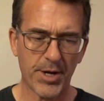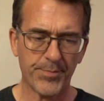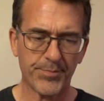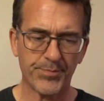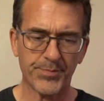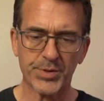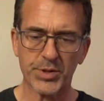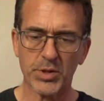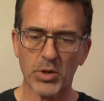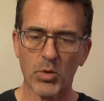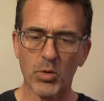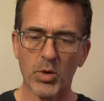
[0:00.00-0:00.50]

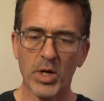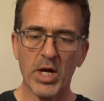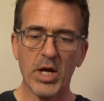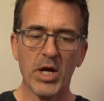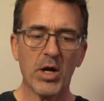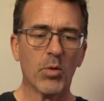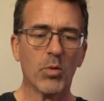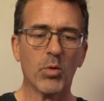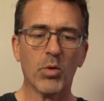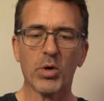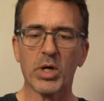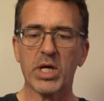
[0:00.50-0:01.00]
So
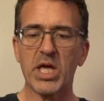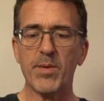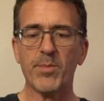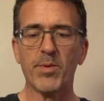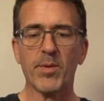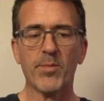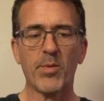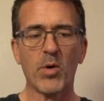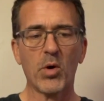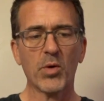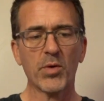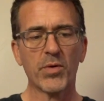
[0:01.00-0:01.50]
we'll keep
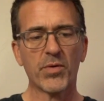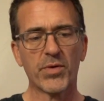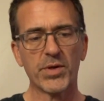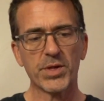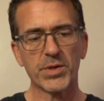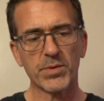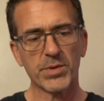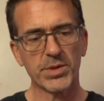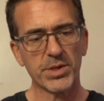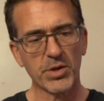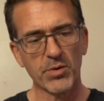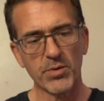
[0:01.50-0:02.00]
them both.
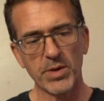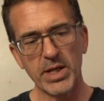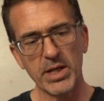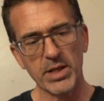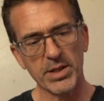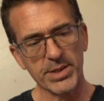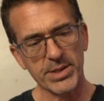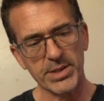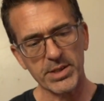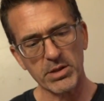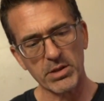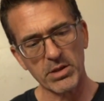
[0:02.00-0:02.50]
This one's green
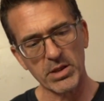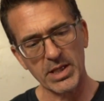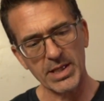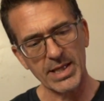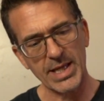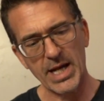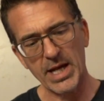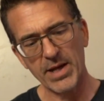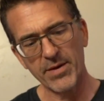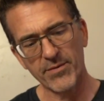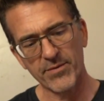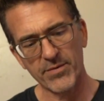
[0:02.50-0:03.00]
and still
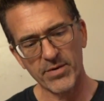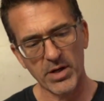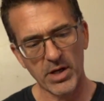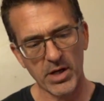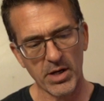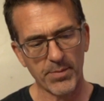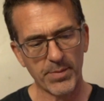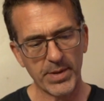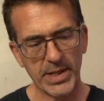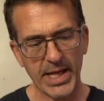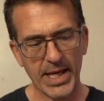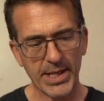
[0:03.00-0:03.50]
alive
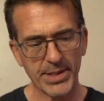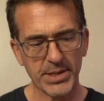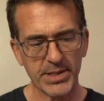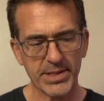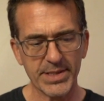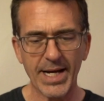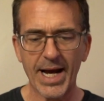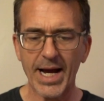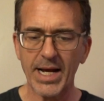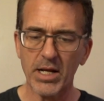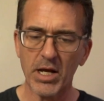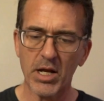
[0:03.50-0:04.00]
and hasn't
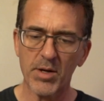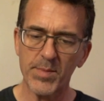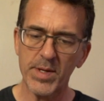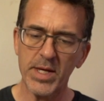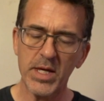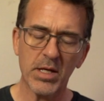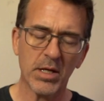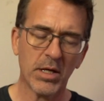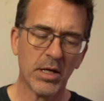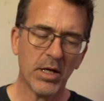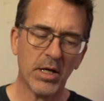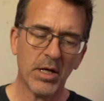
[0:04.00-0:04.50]
died on
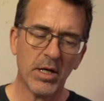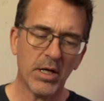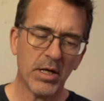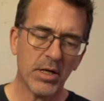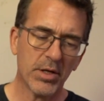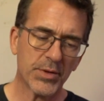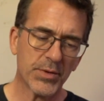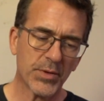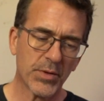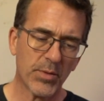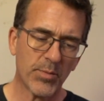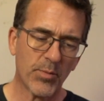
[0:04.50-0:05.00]
me.
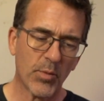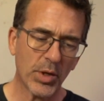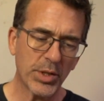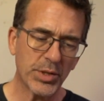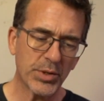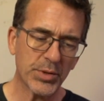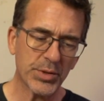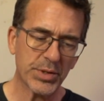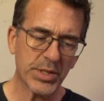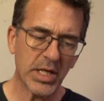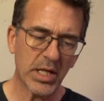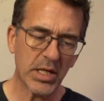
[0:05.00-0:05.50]
So the
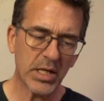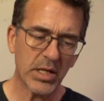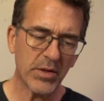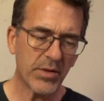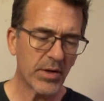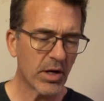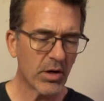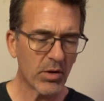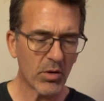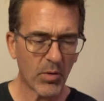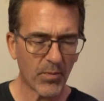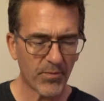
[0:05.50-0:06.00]
moisture's getting in
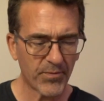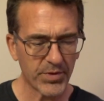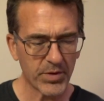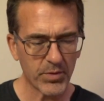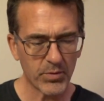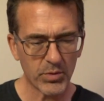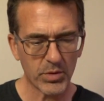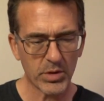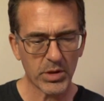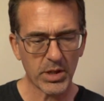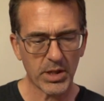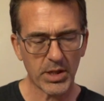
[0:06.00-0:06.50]
there. Hopefully
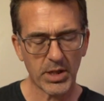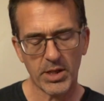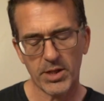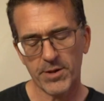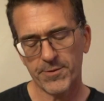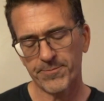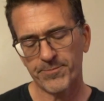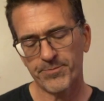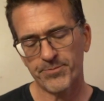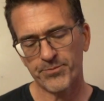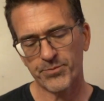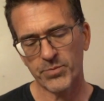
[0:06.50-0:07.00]
we'll
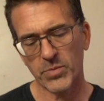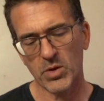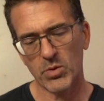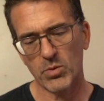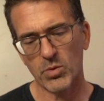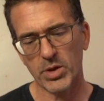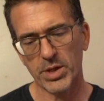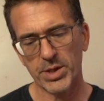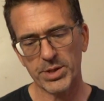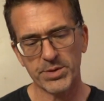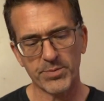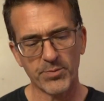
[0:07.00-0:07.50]

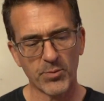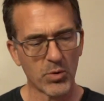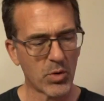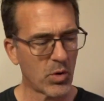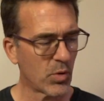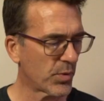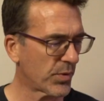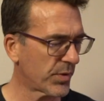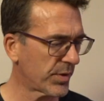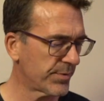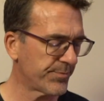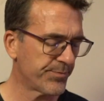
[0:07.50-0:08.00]
get some
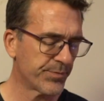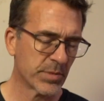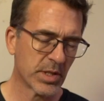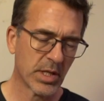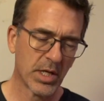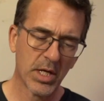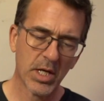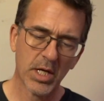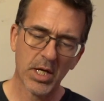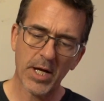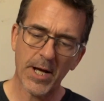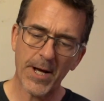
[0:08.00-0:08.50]
growth.
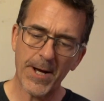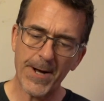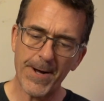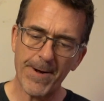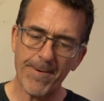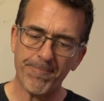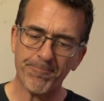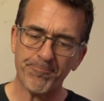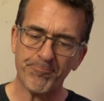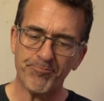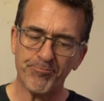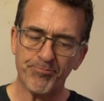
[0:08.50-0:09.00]

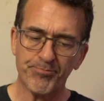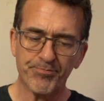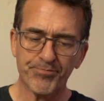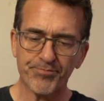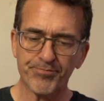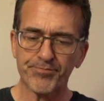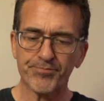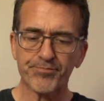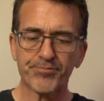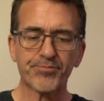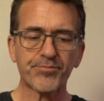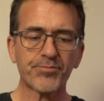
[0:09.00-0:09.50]
So
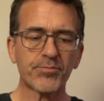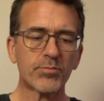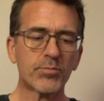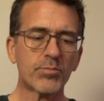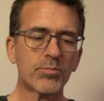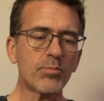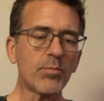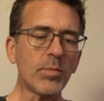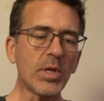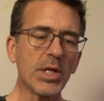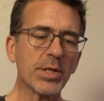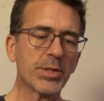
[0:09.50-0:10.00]

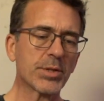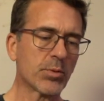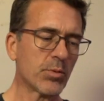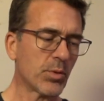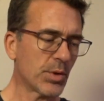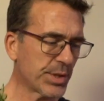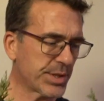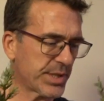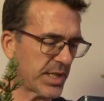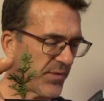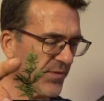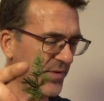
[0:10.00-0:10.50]

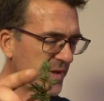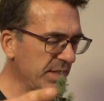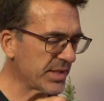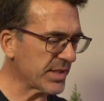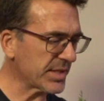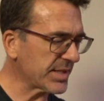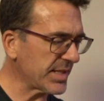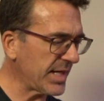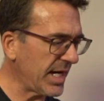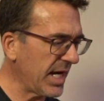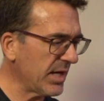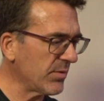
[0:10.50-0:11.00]
we'll set these
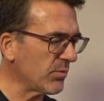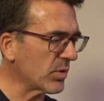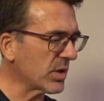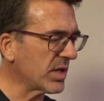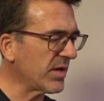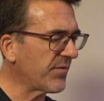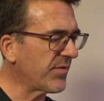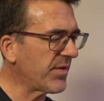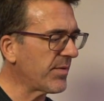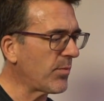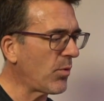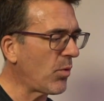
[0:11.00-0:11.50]
aside and we'll
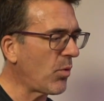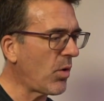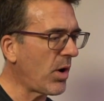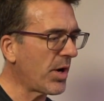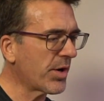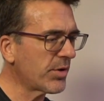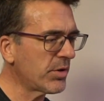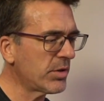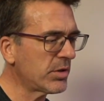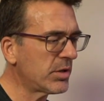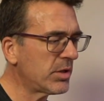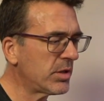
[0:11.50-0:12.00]
give them a
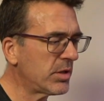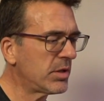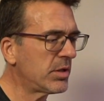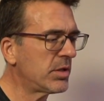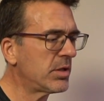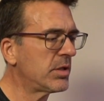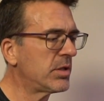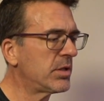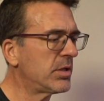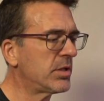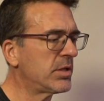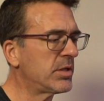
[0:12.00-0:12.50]
water.
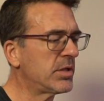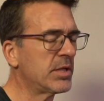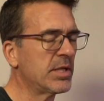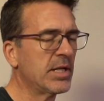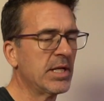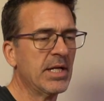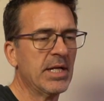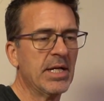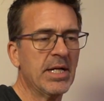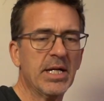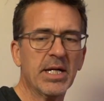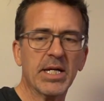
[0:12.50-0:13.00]

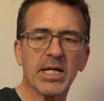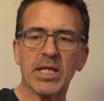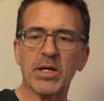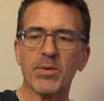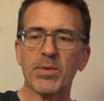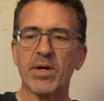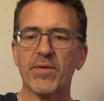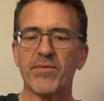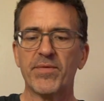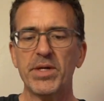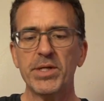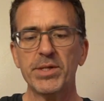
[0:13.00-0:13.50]
And
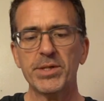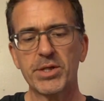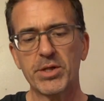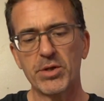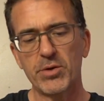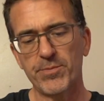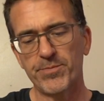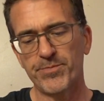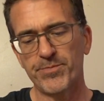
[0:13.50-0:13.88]
we have these two.